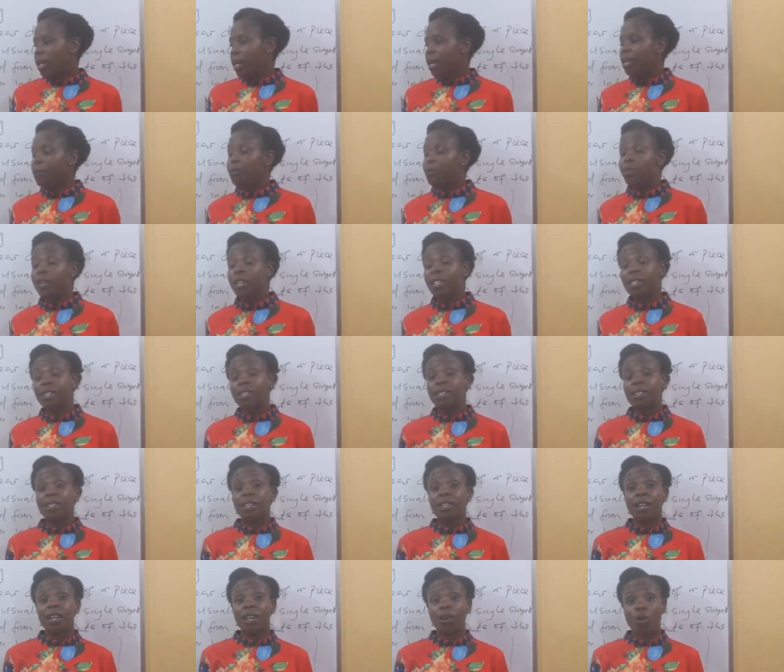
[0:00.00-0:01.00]
If it is
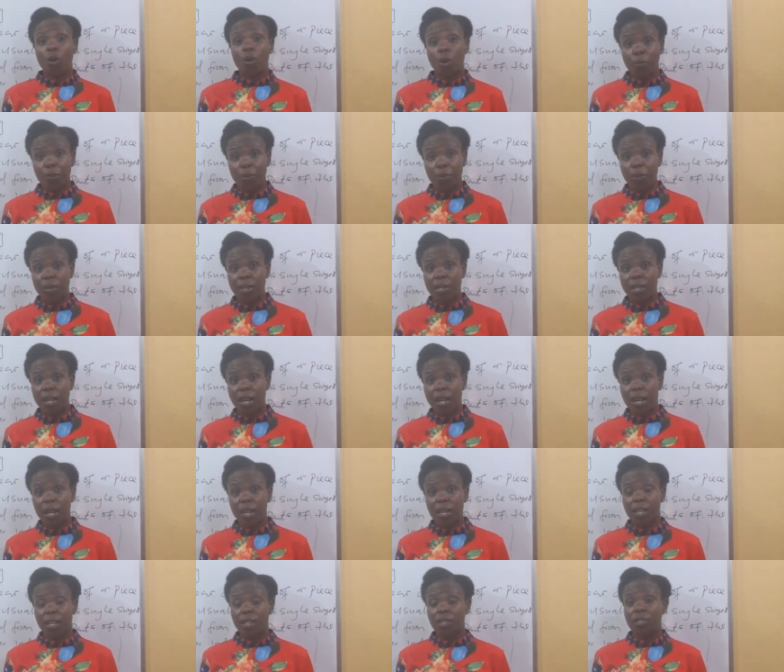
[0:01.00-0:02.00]
in the computer,
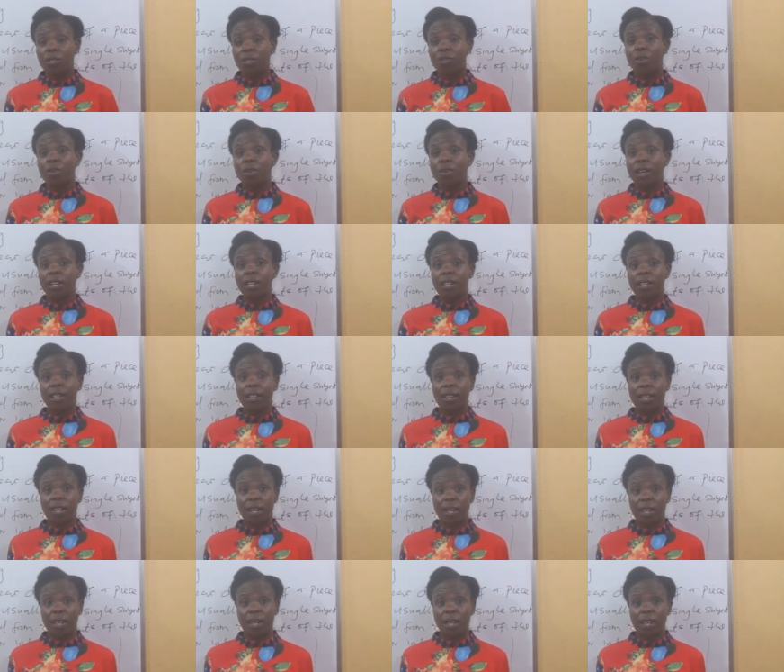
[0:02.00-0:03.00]
it is already
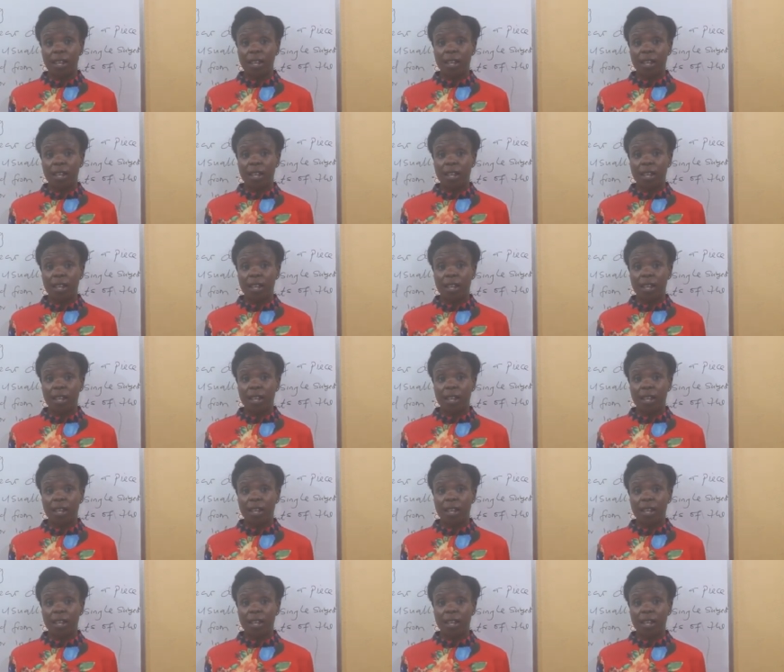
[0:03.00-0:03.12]
there.